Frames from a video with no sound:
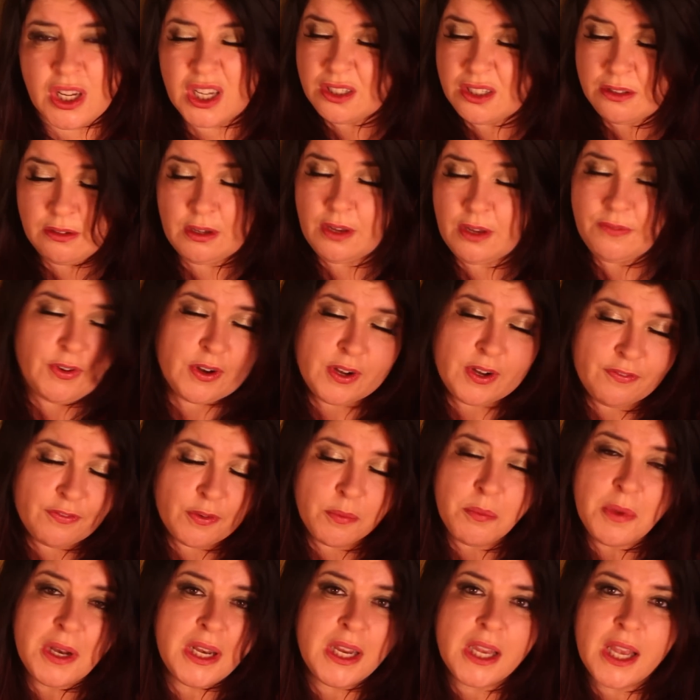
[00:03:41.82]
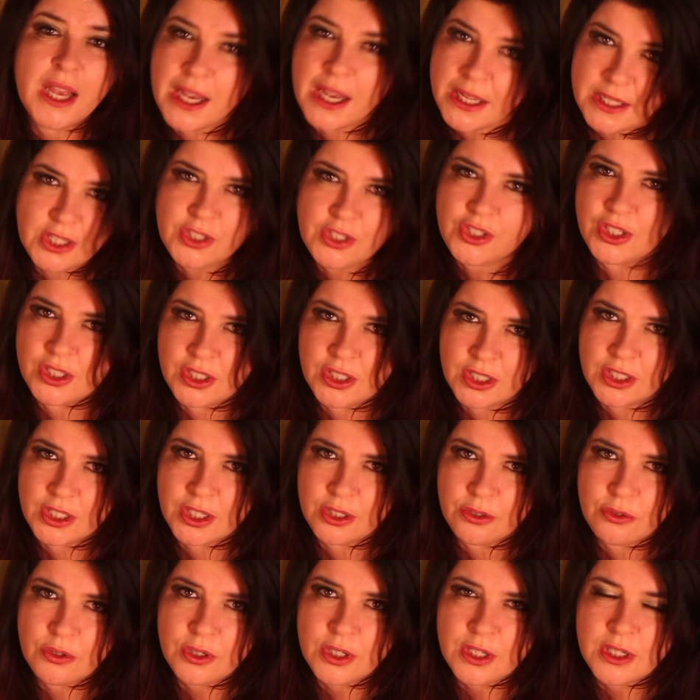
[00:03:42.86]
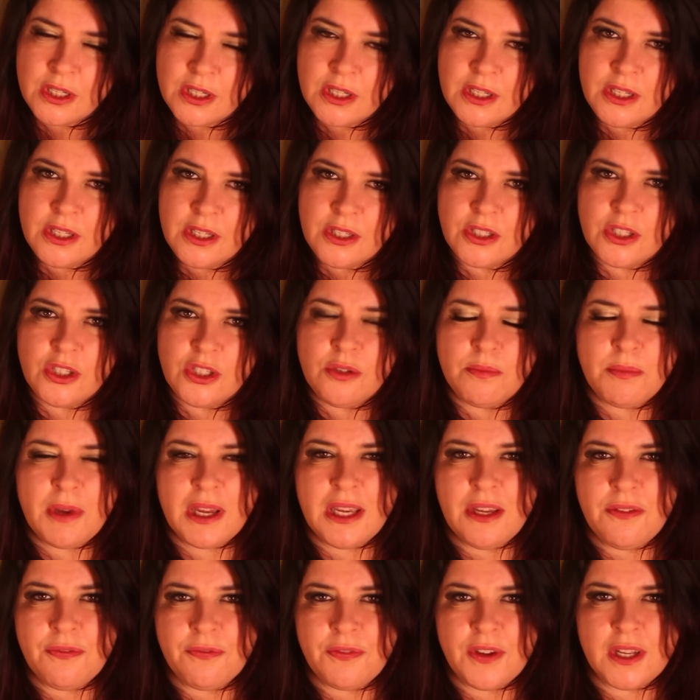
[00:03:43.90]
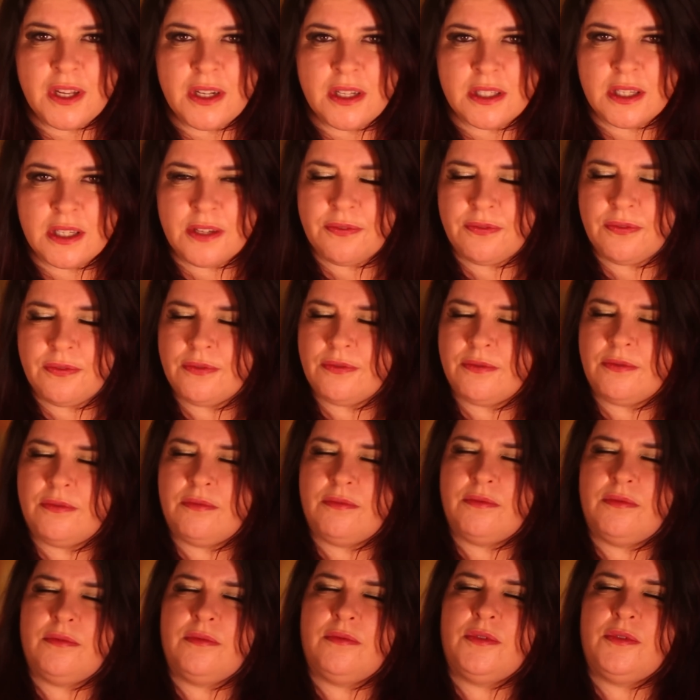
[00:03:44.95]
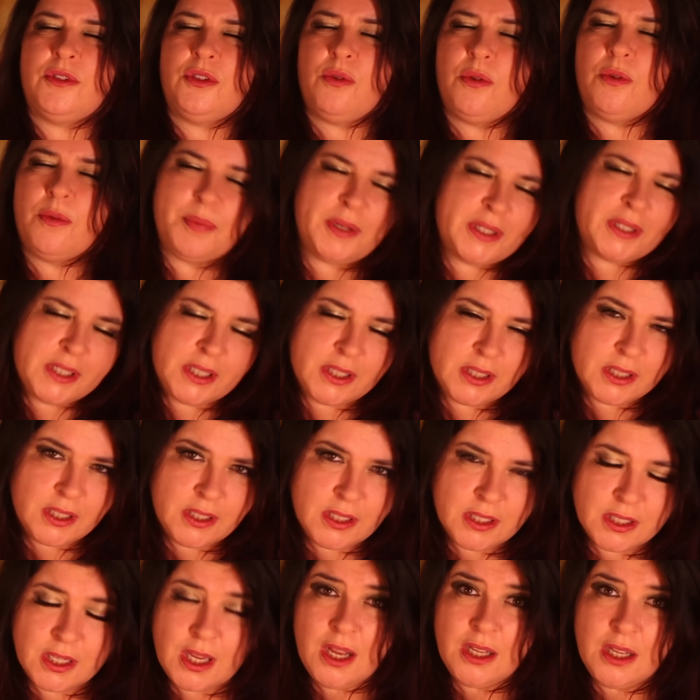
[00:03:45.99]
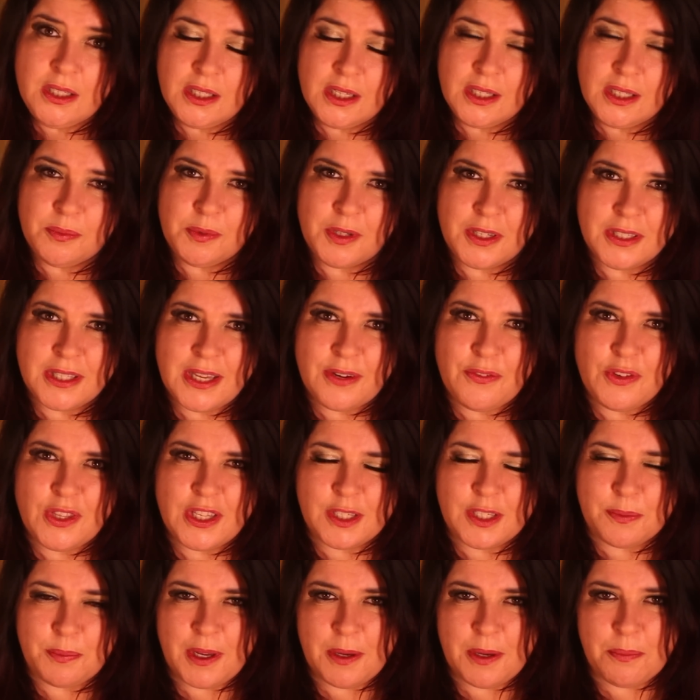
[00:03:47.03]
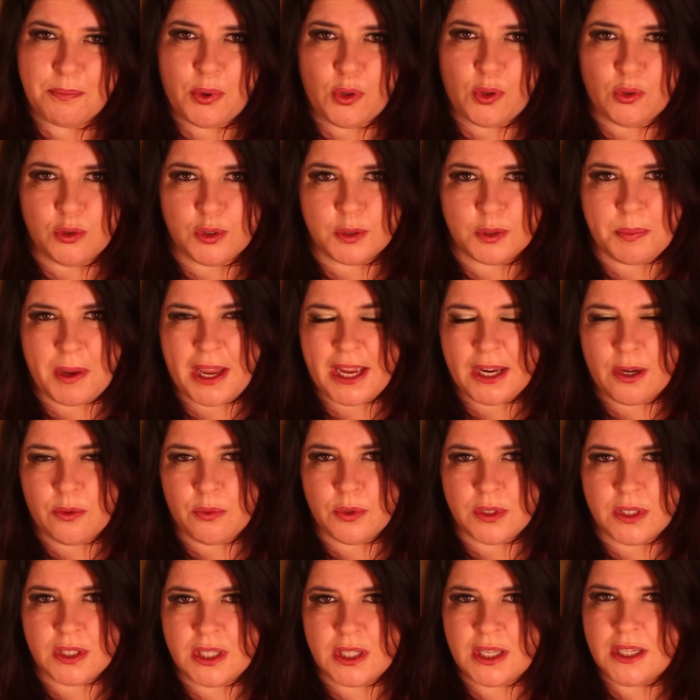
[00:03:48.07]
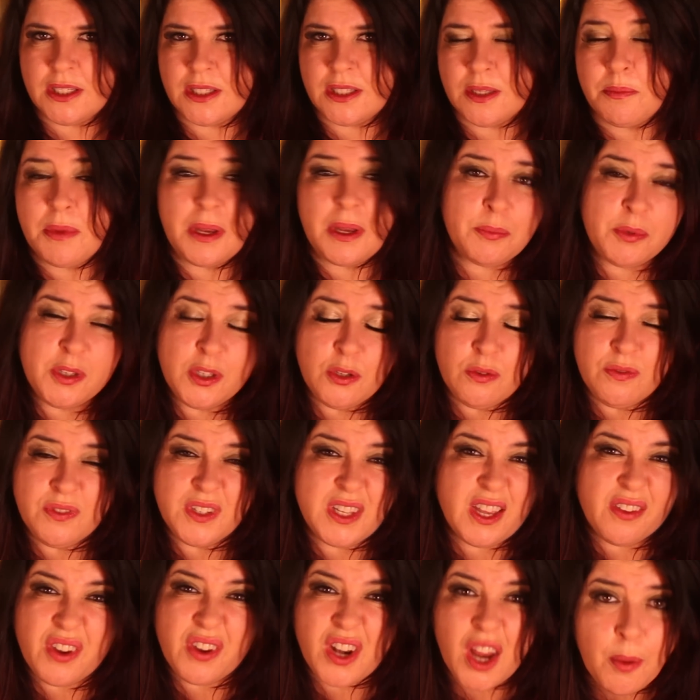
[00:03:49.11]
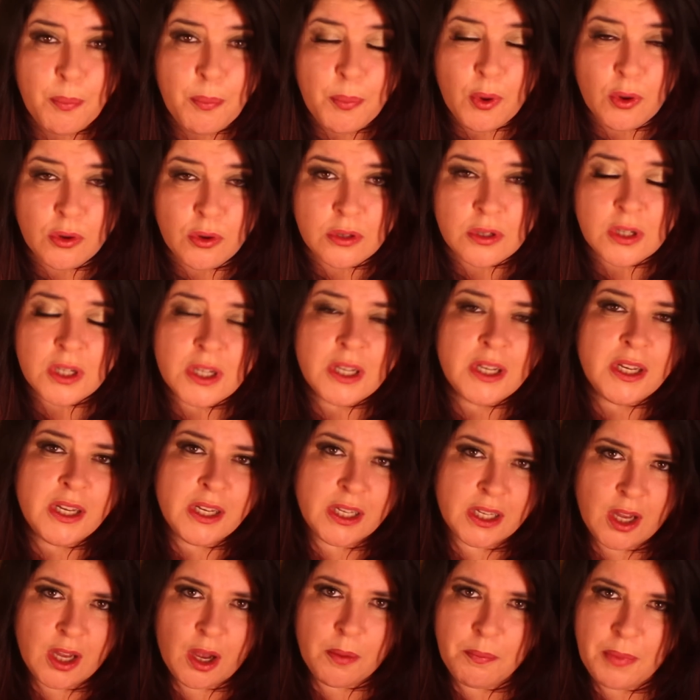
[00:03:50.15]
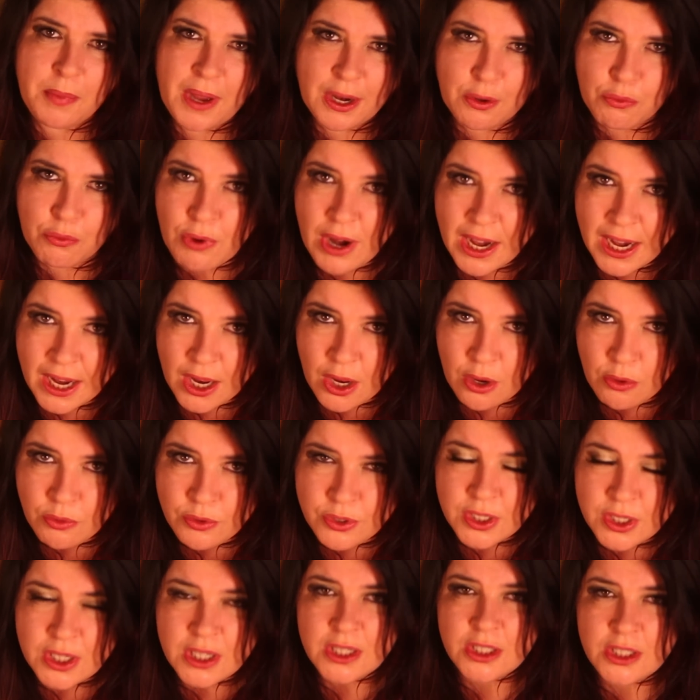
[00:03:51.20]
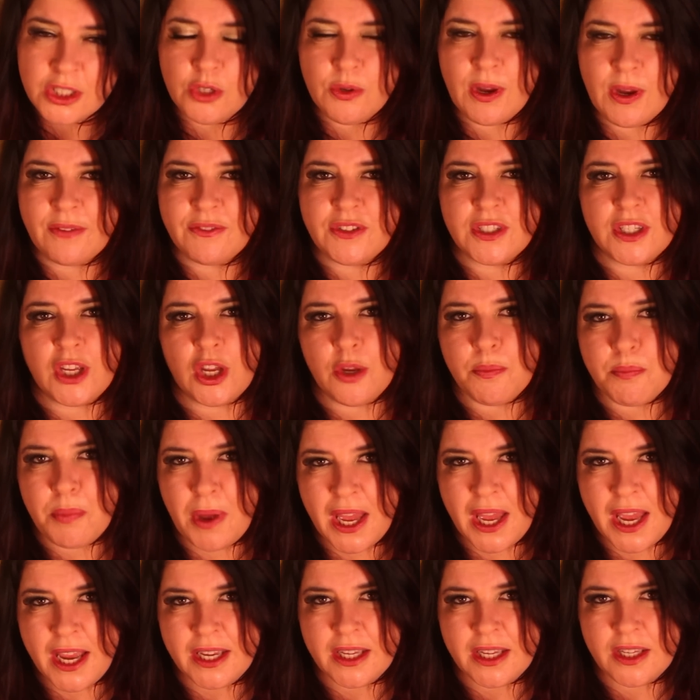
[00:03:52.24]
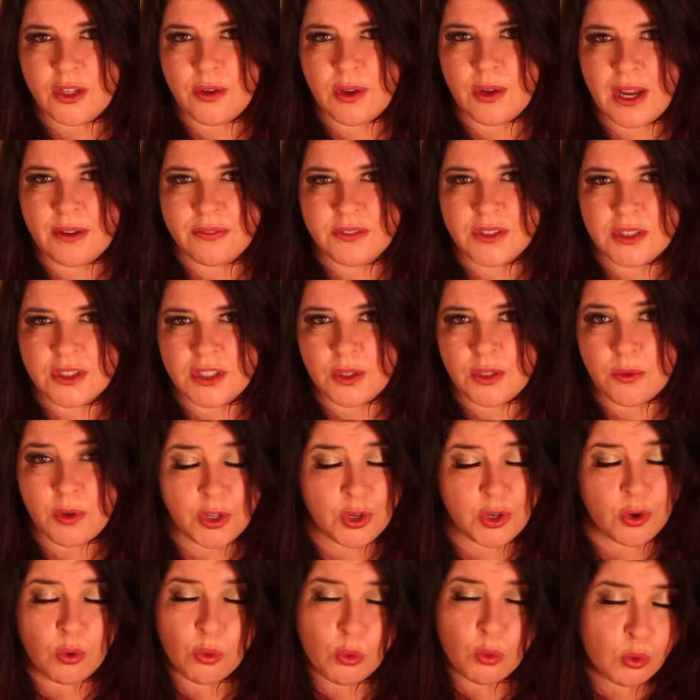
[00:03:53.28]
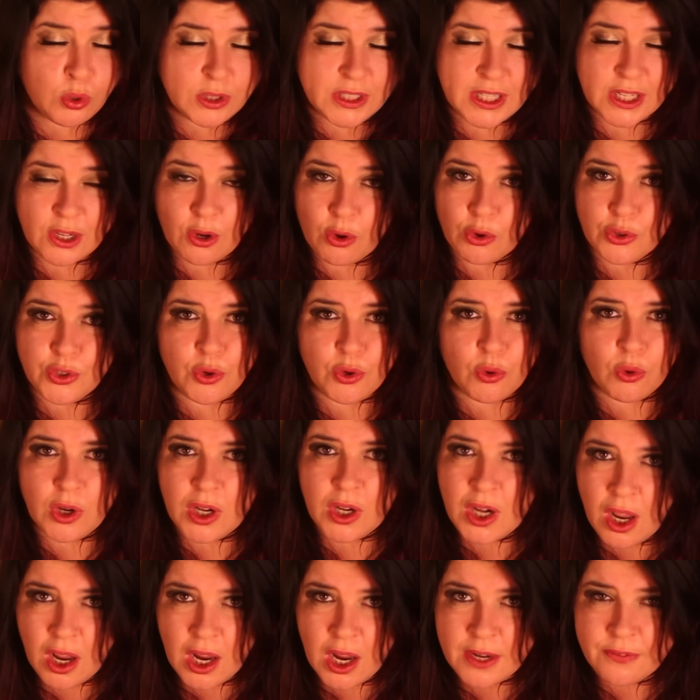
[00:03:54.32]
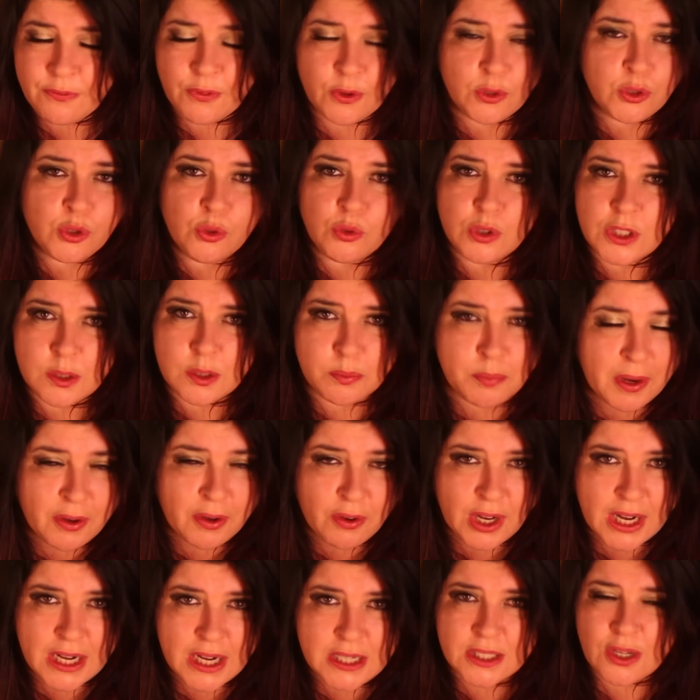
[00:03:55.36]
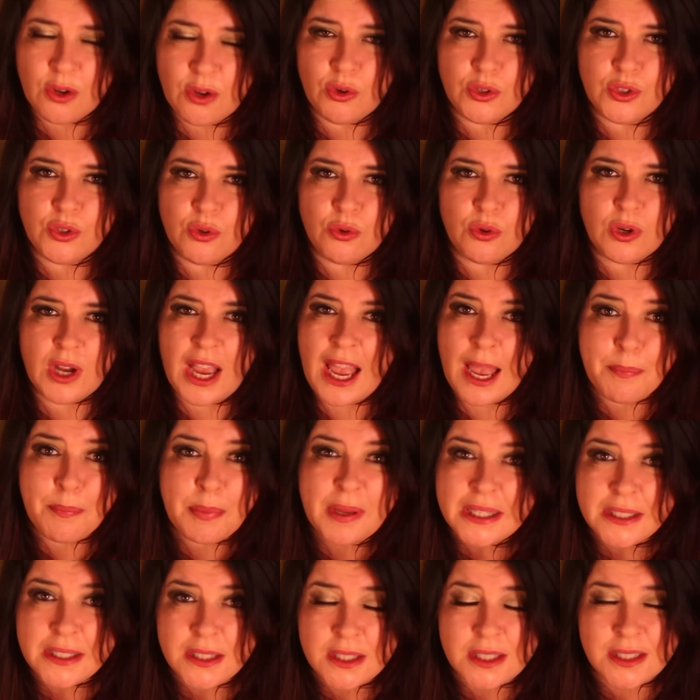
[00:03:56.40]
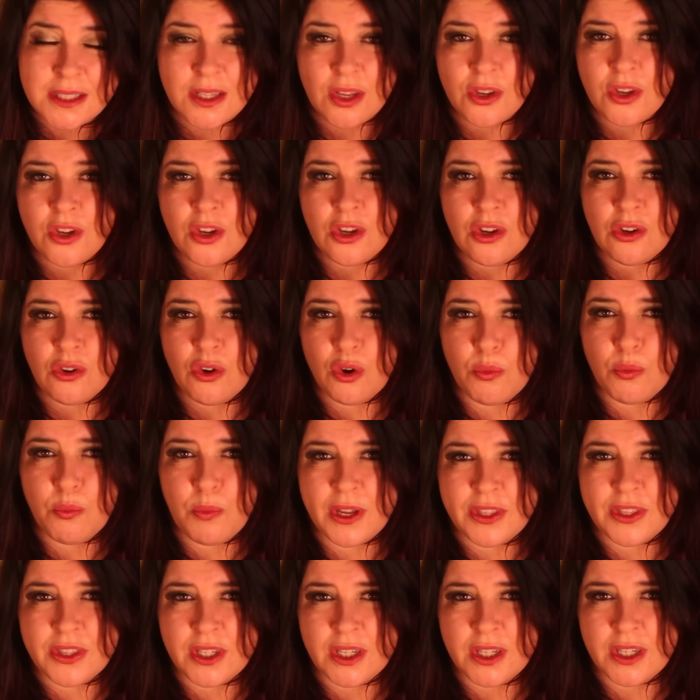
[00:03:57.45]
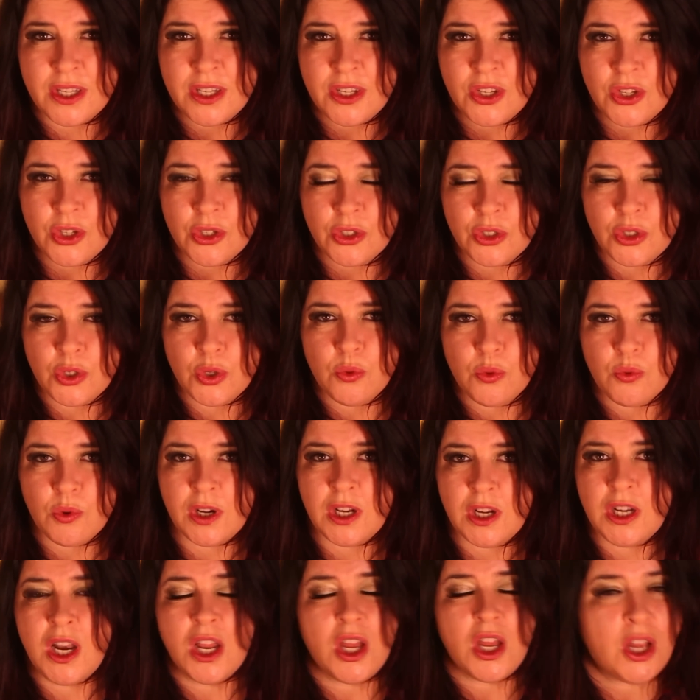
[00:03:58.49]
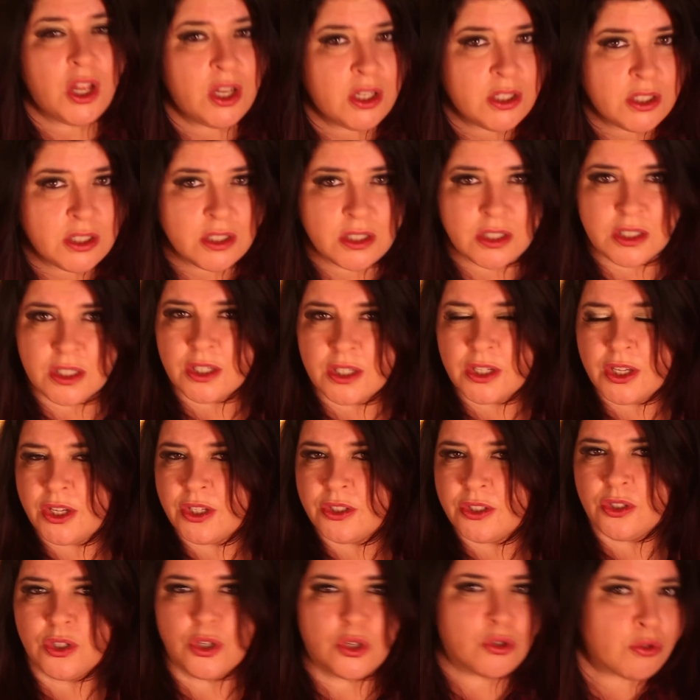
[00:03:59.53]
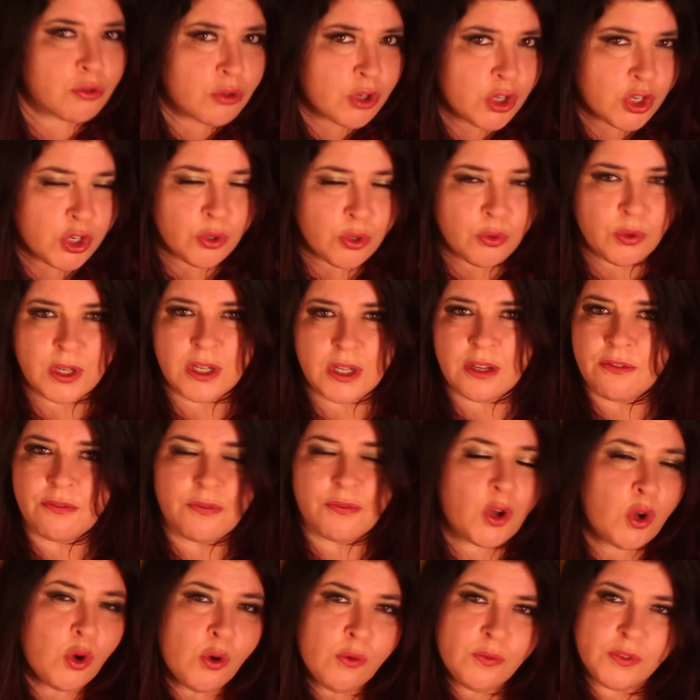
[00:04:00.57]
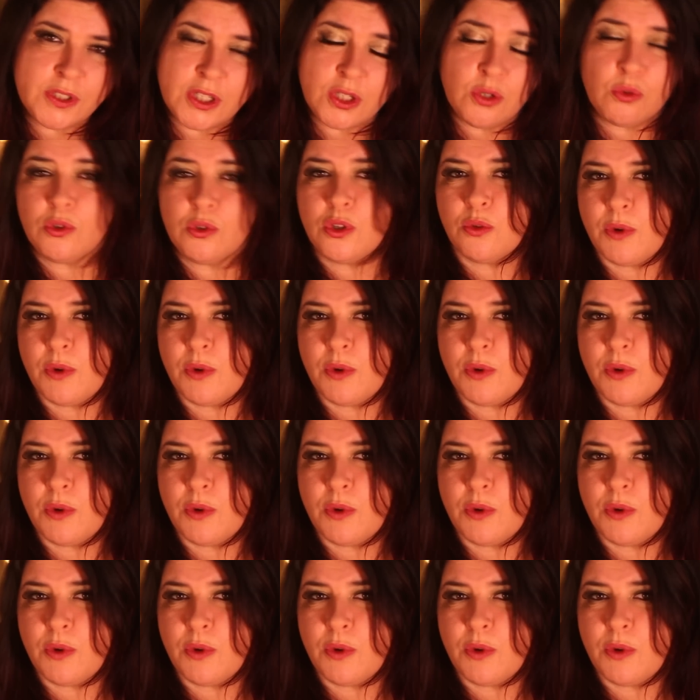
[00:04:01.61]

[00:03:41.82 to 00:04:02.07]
and a very familiar energy to you. So you may feel as if you're a bit disconcerted because everything's being pulled backwards. Things that maybe you've given up on come back round. You have to go back. You have to do an audit on your life, on your spirit, on your habits, on whether you learnt and grew and evolved in all the